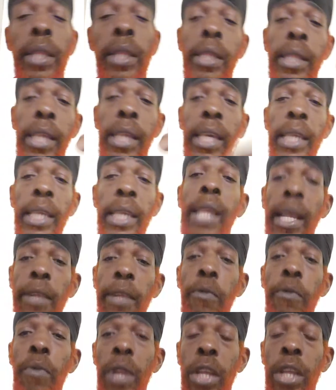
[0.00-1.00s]
these are the
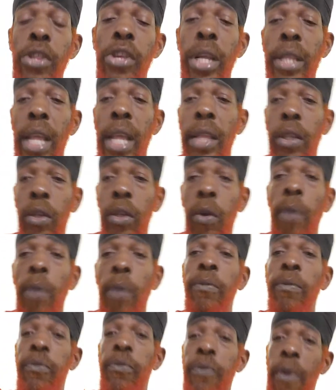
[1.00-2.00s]
religion that
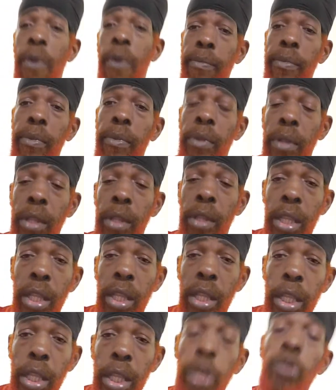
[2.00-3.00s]
comes from
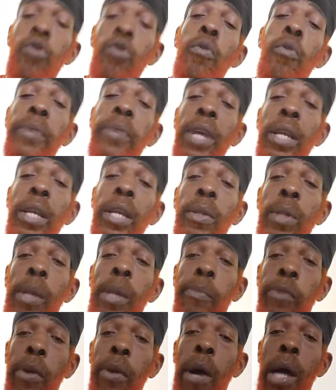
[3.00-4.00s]
the Europeans I'm
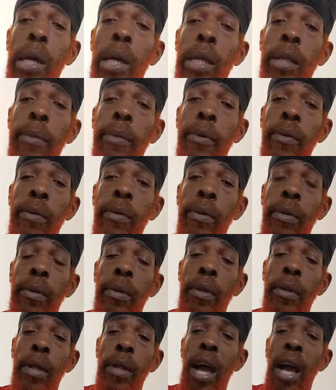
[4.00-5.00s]
talking about.
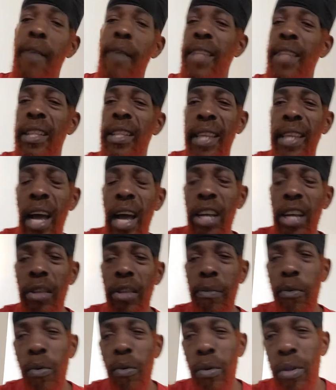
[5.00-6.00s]
I'm not talking
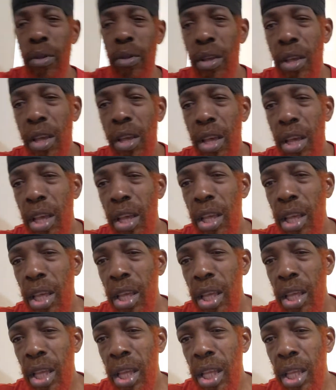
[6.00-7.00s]
about
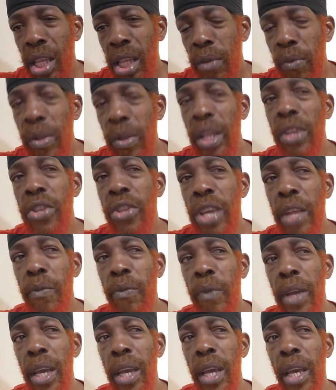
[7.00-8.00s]
religion
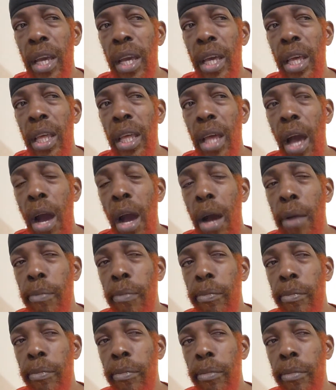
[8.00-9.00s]
where
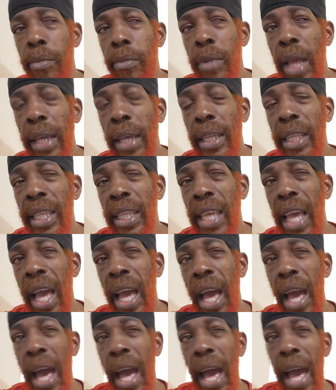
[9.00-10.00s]
like the
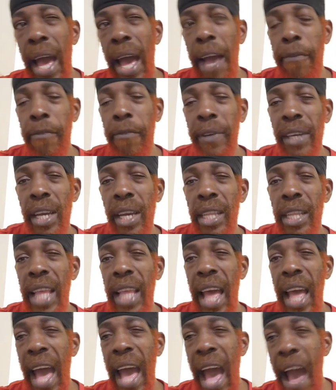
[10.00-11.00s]
African
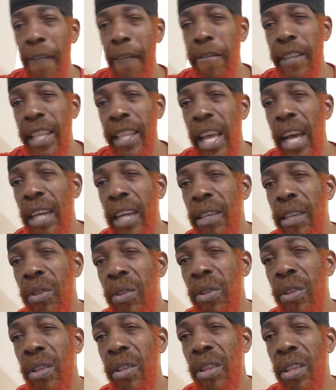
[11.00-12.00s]

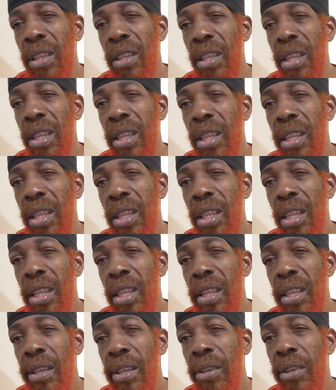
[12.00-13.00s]
Orthodox
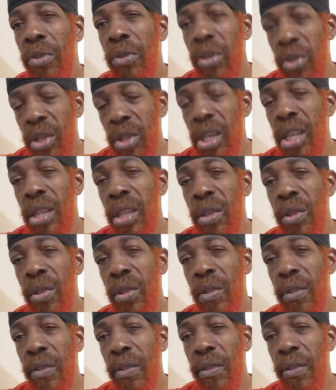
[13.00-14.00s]

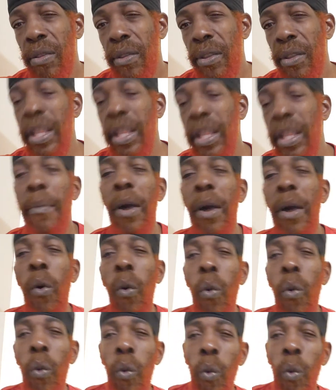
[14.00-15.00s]
Christians. Them
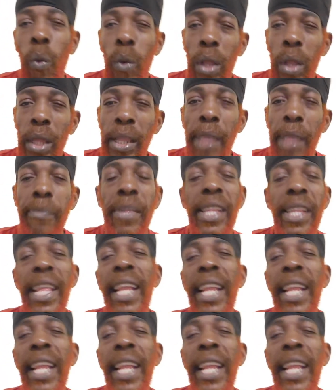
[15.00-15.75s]
are old. Them